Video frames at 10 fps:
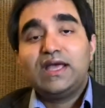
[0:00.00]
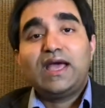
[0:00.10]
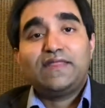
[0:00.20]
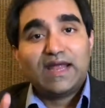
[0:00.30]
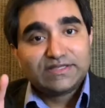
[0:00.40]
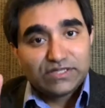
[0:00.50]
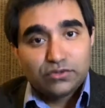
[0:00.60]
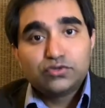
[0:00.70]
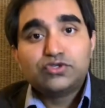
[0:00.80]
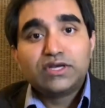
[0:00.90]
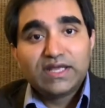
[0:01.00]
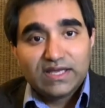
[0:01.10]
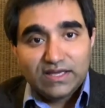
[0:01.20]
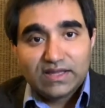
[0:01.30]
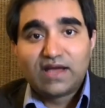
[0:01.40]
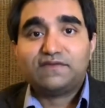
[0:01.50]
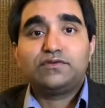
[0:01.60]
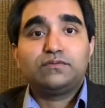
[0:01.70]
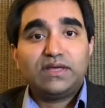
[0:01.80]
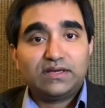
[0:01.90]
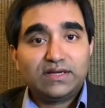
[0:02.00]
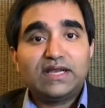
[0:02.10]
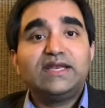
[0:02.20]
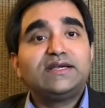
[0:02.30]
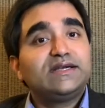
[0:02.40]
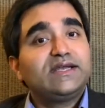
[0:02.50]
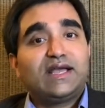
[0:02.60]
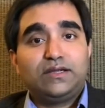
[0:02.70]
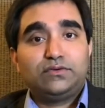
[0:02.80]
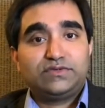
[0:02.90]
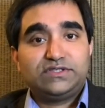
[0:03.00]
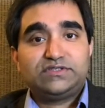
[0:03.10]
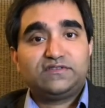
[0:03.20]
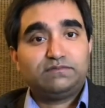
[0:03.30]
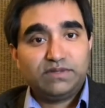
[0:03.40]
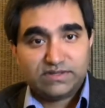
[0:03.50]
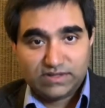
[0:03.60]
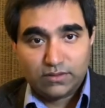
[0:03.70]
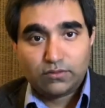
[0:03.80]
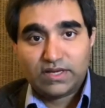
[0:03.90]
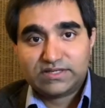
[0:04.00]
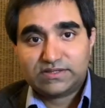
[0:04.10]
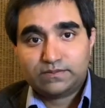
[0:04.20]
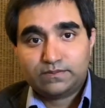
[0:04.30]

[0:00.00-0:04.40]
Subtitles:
and that's usually enough to make a clinical diagnosis of PCOS.